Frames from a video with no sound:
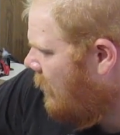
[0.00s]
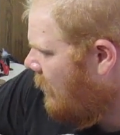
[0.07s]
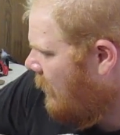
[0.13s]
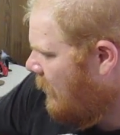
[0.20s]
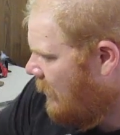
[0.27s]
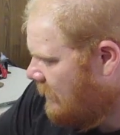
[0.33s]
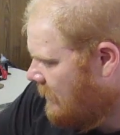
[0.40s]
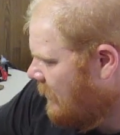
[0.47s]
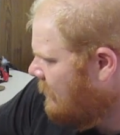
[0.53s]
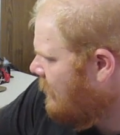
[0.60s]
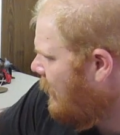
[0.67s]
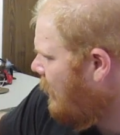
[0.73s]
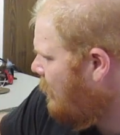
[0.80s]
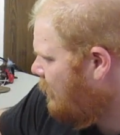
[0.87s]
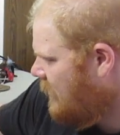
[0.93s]
Duct
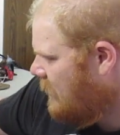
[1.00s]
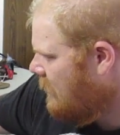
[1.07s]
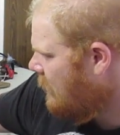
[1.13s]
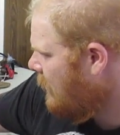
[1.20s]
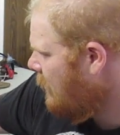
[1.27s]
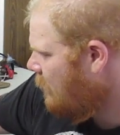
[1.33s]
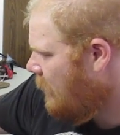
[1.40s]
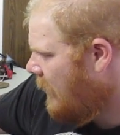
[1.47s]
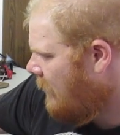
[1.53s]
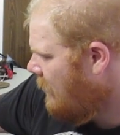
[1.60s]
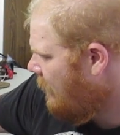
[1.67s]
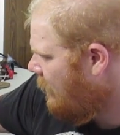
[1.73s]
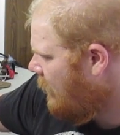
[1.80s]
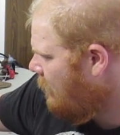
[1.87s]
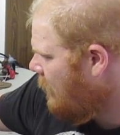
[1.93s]
tape, just a little bit,
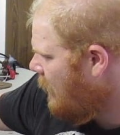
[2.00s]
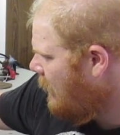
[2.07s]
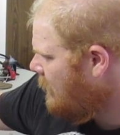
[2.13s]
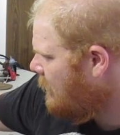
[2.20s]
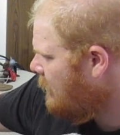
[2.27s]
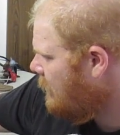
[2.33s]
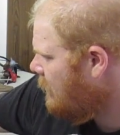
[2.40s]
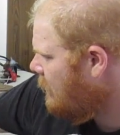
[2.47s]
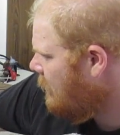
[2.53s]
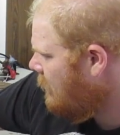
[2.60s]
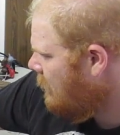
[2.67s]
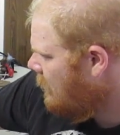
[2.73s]
not very much.